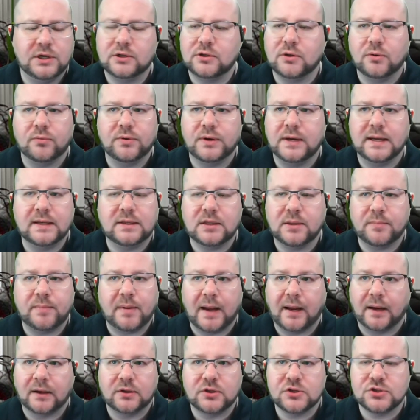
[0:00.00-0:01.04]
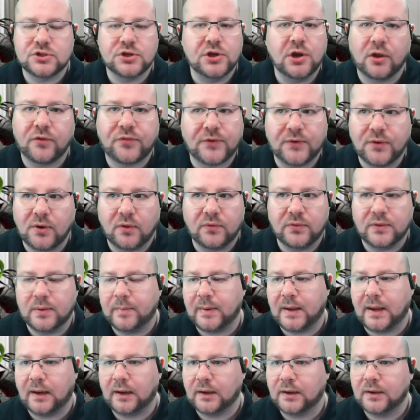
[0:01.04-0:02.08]
don't need the back. There's nothing on the
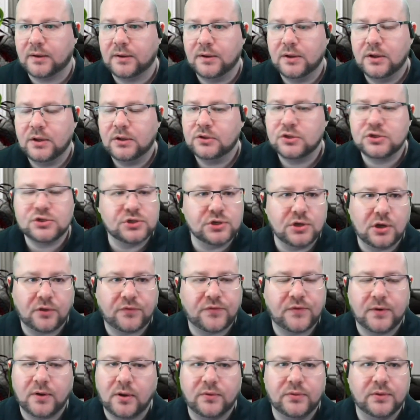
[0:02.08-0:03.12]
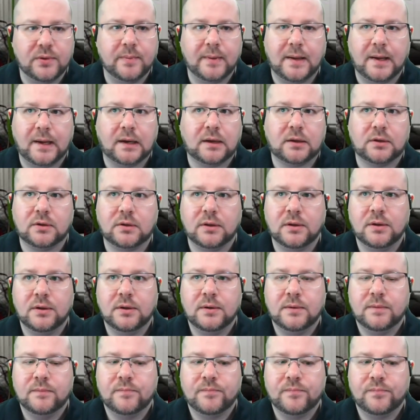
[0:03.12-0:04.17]
back. Yes. There's nothing on the back. I need it.
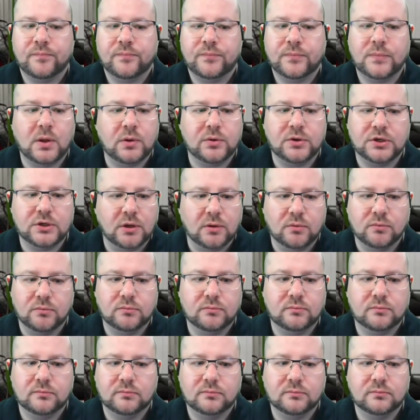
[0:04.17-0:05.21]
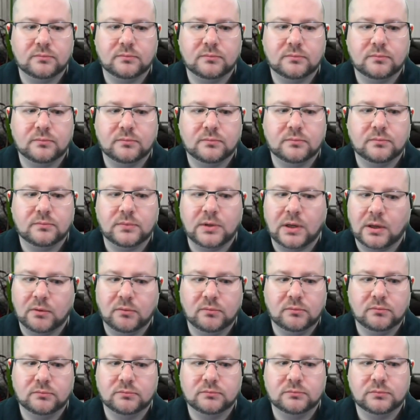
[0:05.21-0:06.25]
I no, need you don't, it, sir.
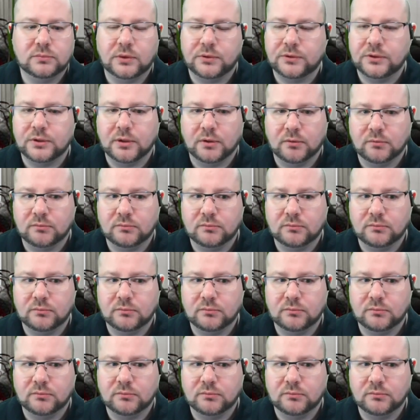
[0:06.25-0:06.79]
No, no, you don't.